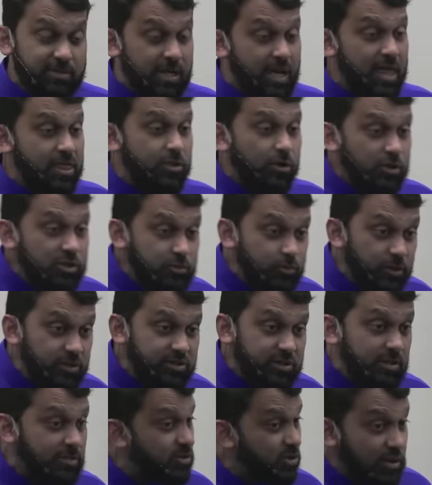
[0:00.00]
and those
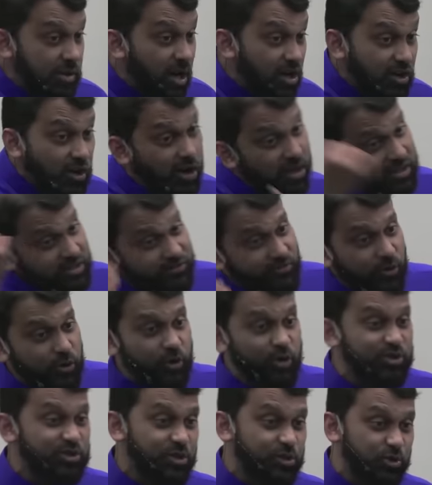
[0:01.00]
Muslims are not calling for your
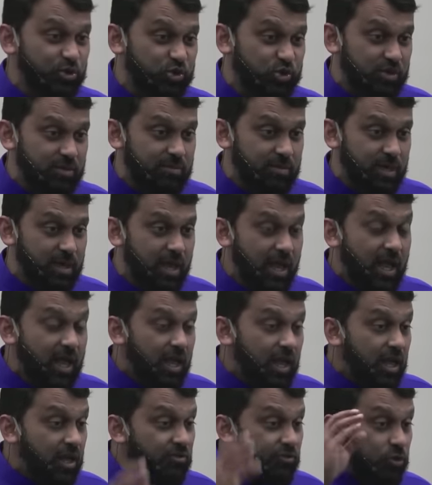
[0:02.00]
solution.
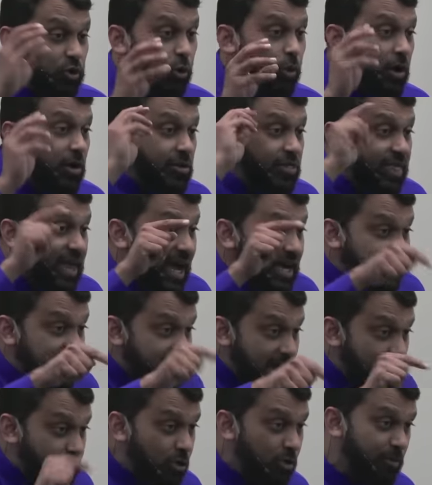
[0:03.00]
If you are that
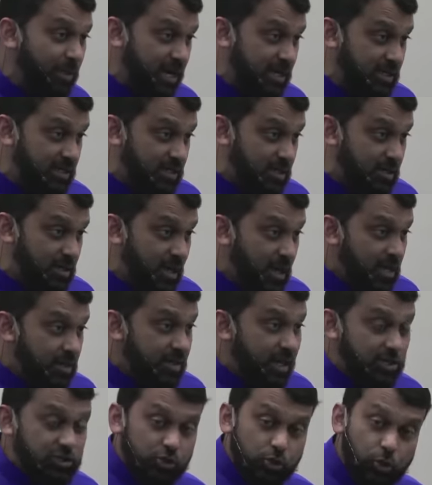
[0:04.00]
narrow minded
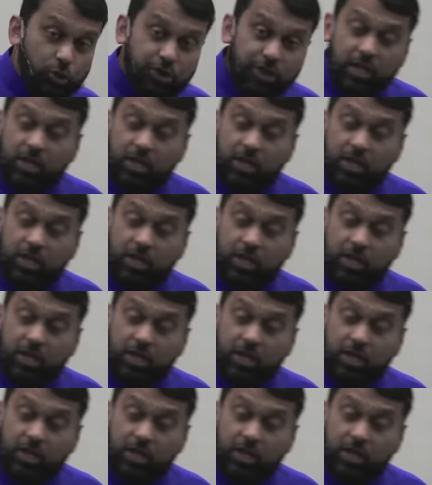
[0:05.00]
that you think